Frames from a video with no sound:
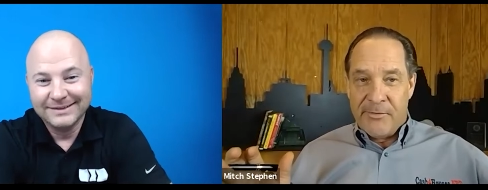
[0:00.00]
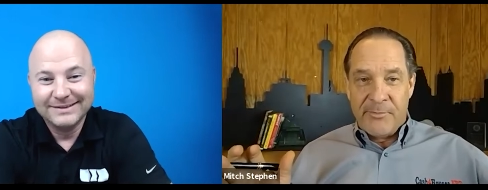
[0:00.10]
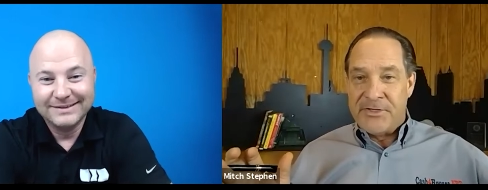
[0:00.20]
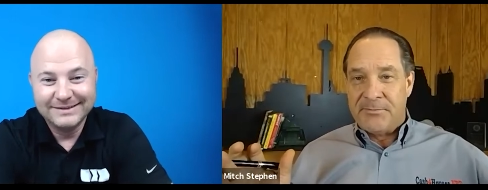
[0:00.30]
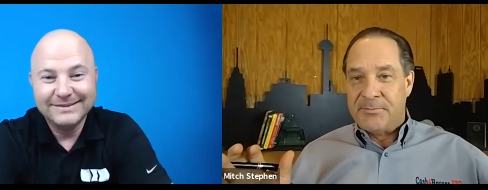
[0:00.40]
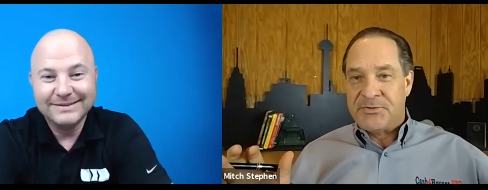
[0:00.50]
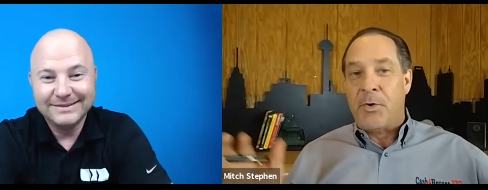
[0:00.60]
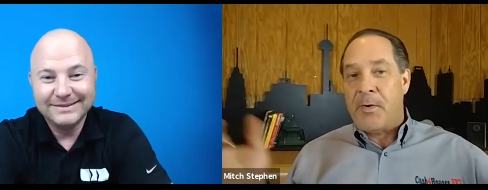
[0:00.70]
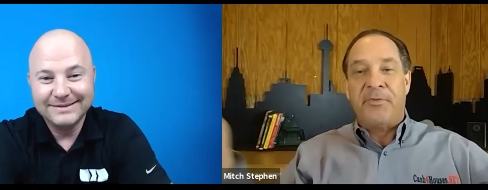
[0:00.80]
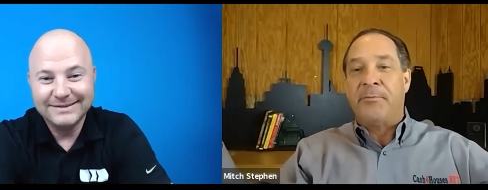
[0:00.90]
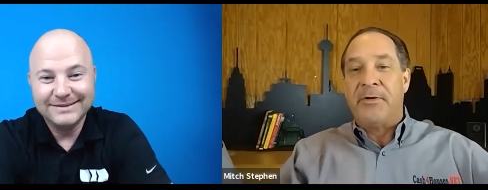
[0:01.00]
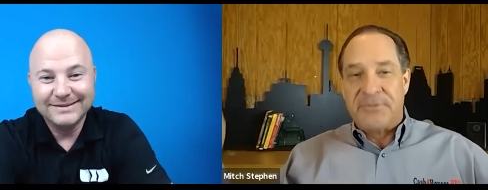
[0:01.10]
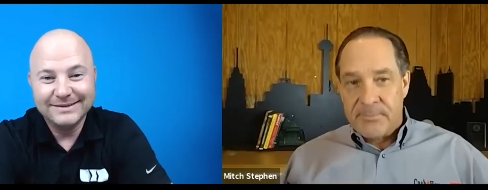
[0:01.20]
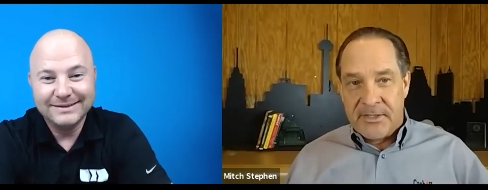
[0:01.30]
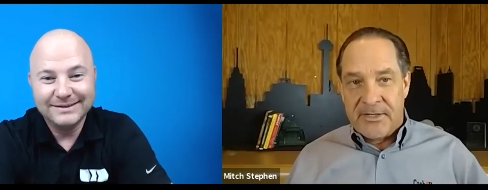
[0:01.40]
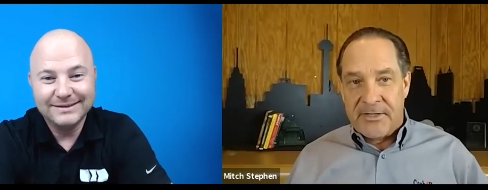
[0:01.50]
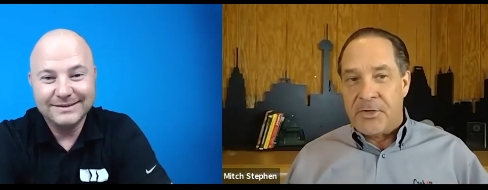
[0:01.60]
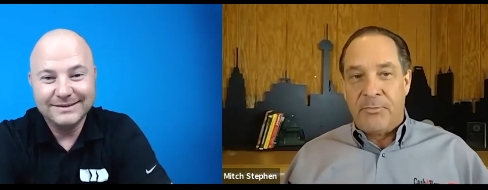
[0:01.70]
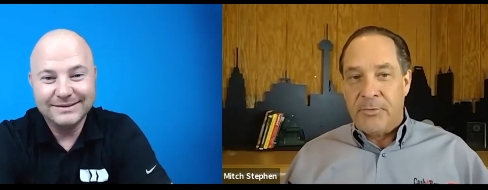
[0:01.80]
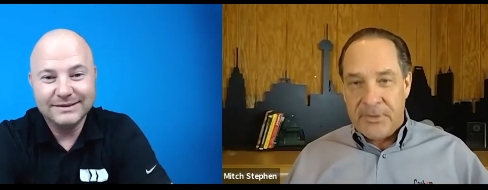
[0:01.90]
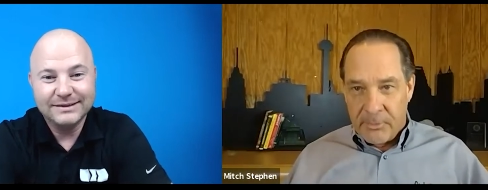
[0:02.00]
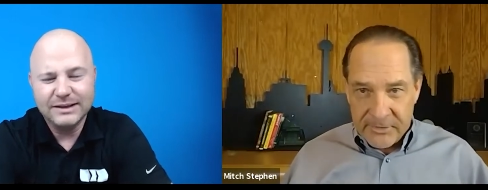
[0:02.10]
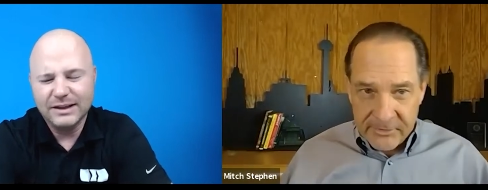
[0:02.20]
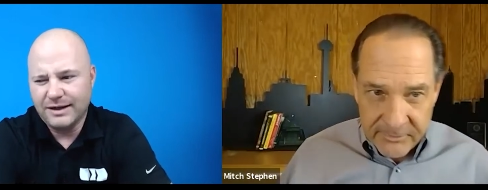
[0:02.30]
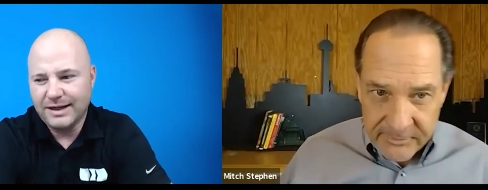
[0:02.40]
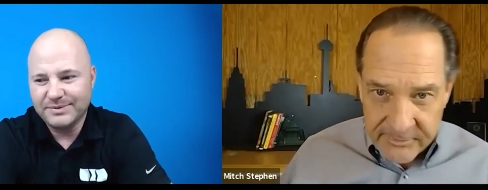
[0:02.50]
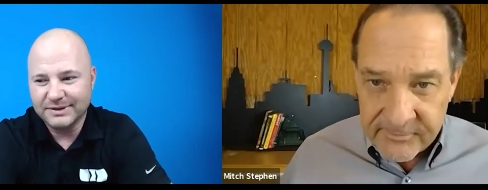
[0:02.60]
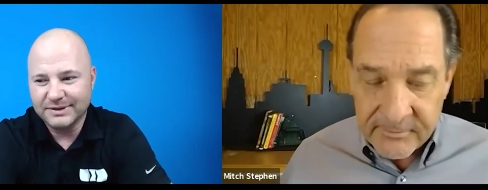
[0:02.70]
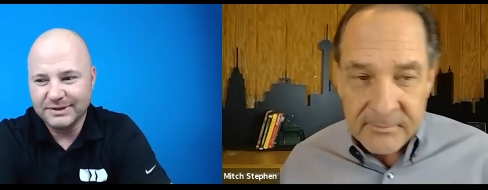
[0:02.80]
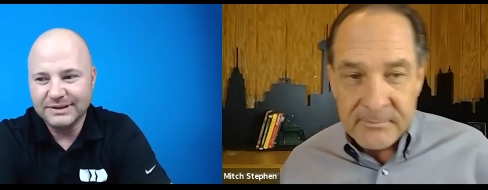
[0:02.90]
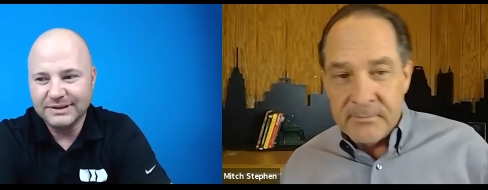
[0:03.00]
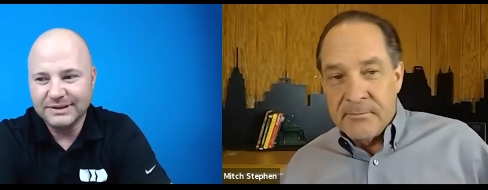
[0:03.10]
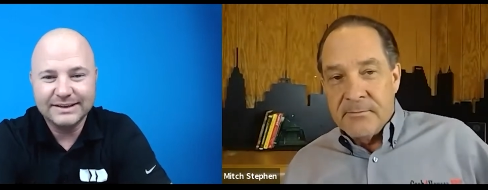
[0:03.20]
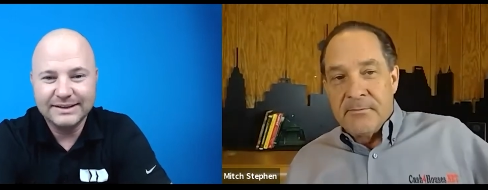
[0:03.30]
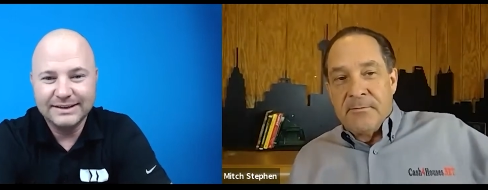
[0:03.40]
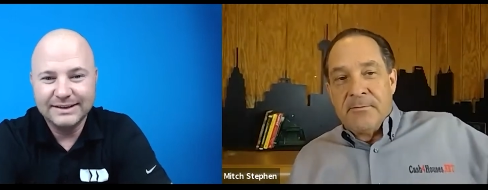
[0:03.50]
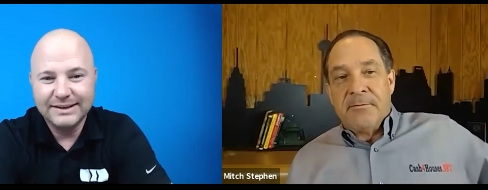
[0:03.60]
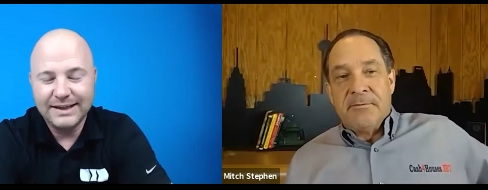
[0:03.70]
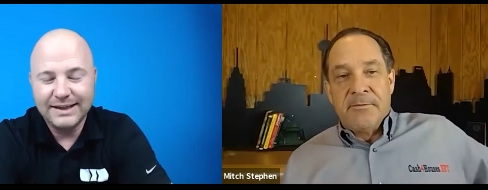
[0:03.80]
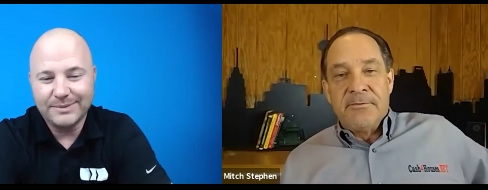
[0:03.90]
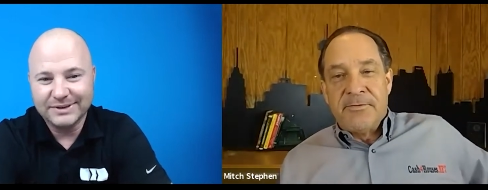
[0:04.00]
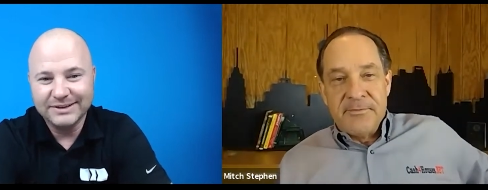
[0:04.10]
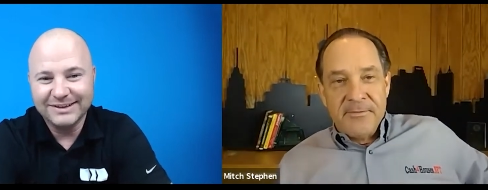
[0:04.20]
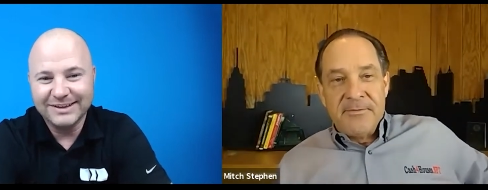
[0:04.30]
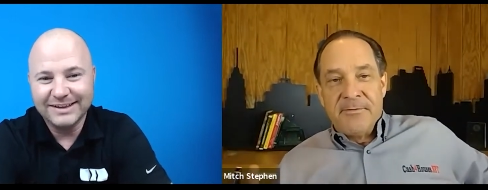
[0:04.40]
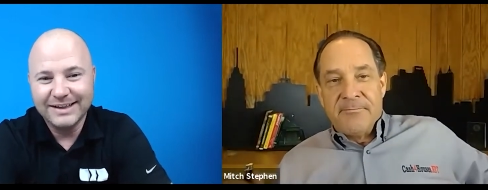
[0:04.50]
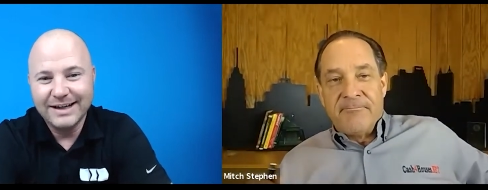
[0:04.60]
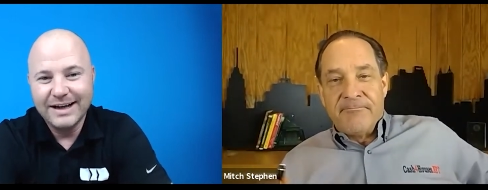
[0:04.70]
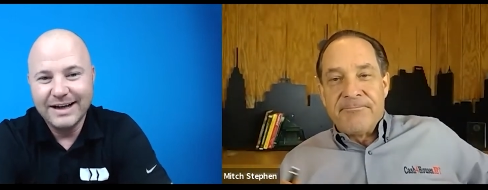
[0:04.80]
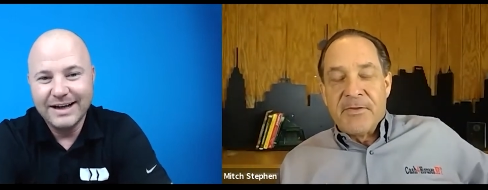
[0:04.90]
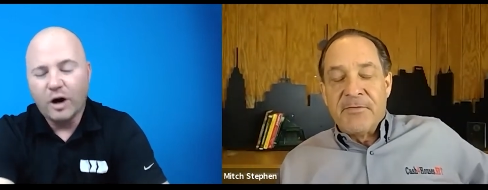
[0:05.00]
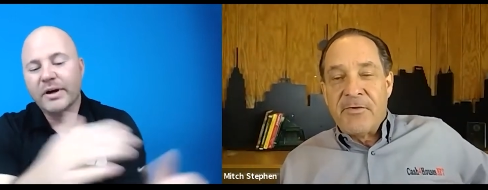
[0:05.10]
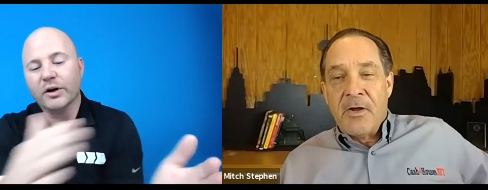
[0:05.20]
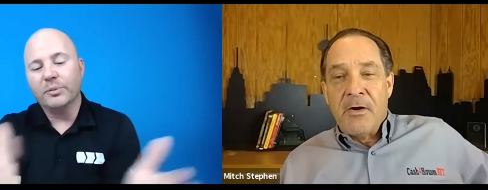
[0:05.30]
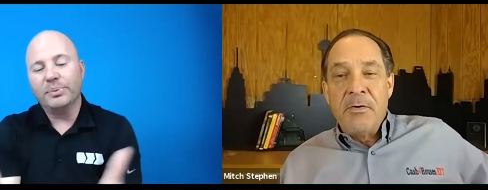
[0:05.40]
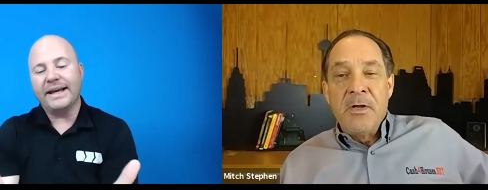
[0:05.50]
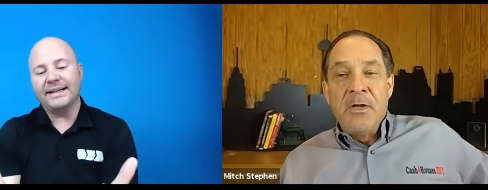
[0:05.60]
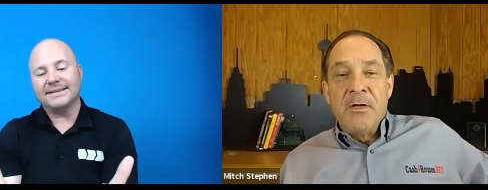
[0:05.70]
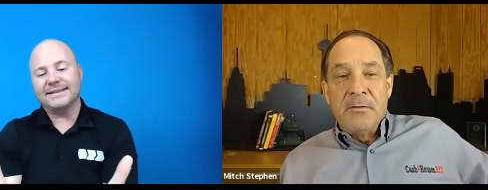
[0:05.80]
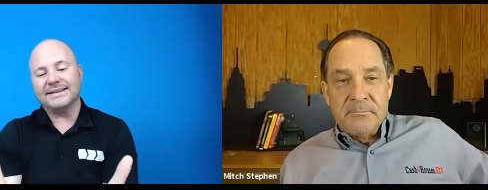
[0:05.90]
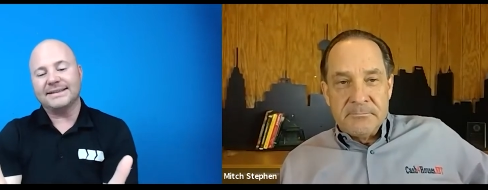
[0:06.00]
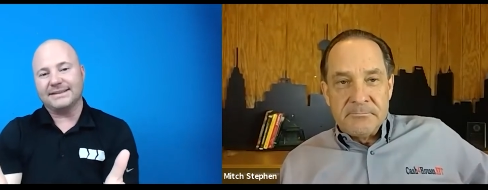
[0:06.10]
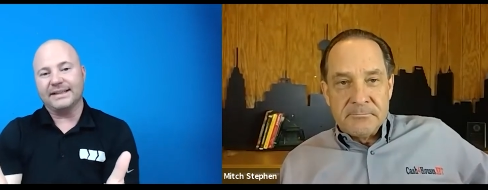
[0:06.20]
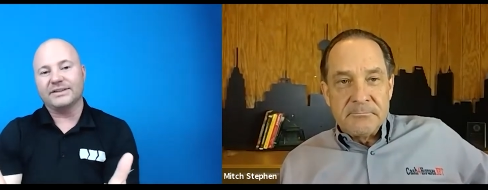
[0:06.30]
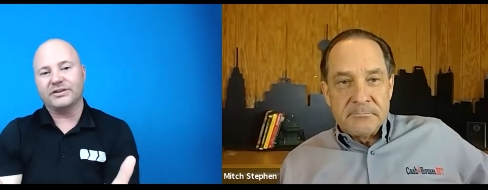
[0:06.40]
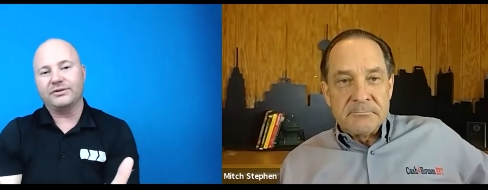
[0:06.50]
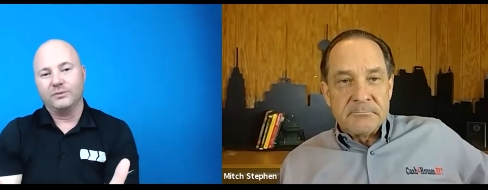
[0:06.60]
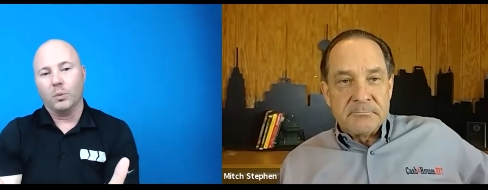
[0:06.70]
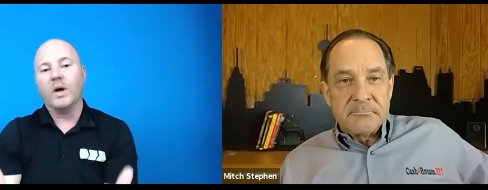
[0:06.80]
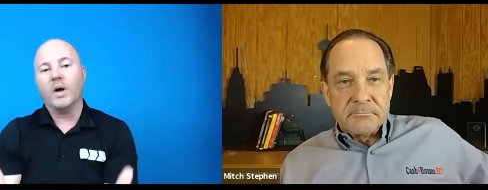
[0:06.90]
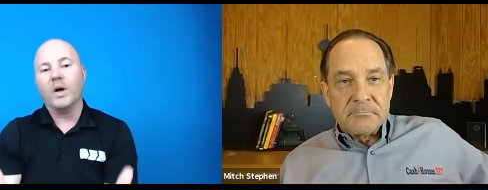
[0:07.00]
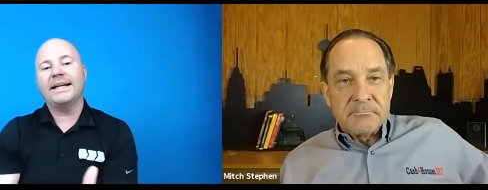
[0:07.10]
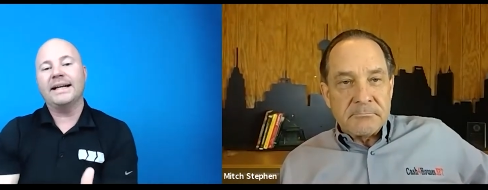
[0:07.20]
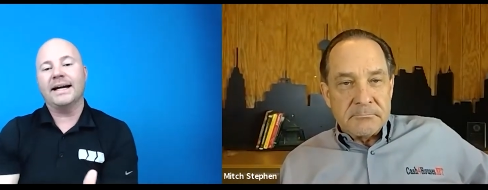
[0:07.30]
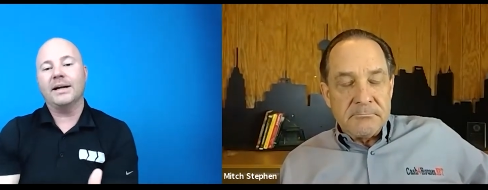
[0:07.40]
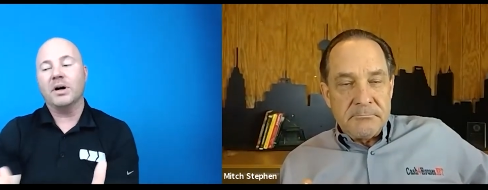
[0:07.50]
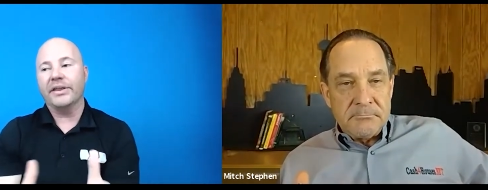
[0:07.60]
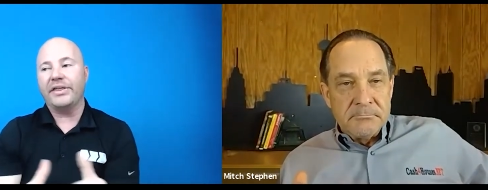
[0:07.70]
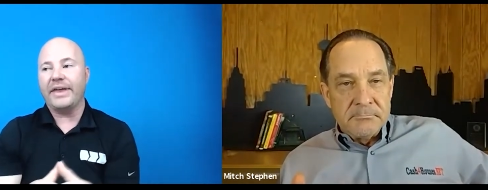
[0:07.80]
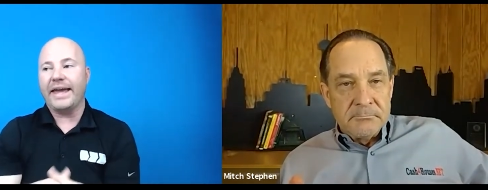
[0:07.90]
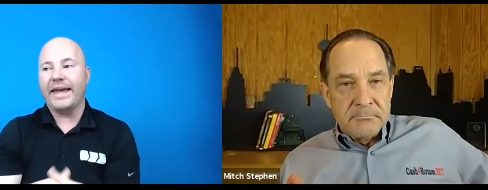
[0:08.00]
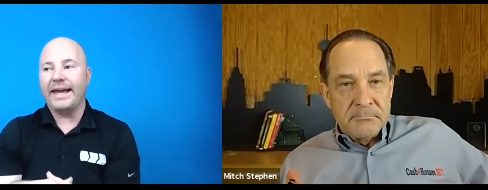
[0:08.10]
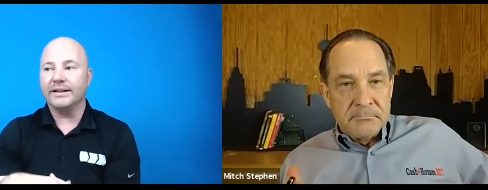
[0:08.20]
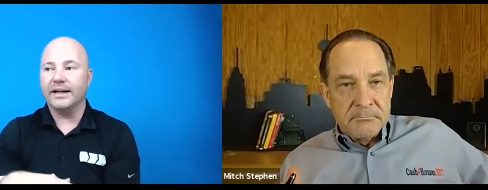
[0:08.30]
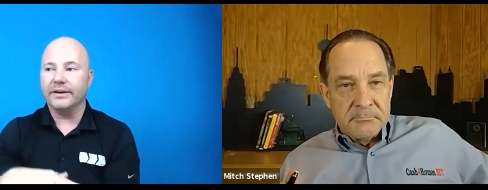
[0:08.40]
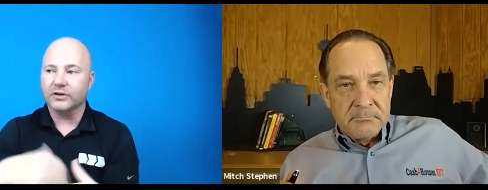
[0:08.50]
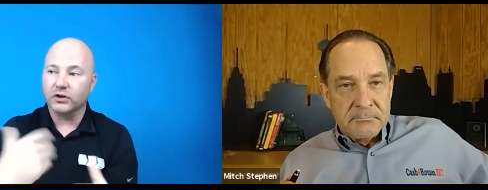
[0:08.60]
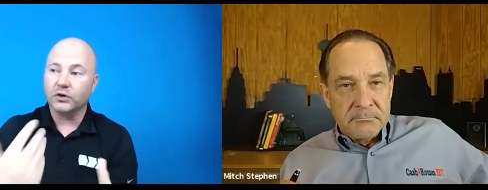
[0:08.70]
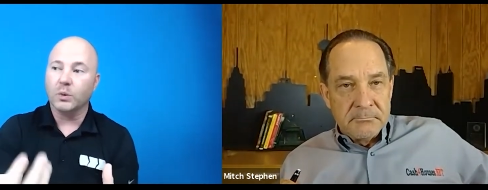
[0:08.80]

Speaker 1: it when you show up with a bunch of money and you don't really know what you're doing.
Speaker 2: Absolutely. Our so, metal plan is 199 a month and uh, there's a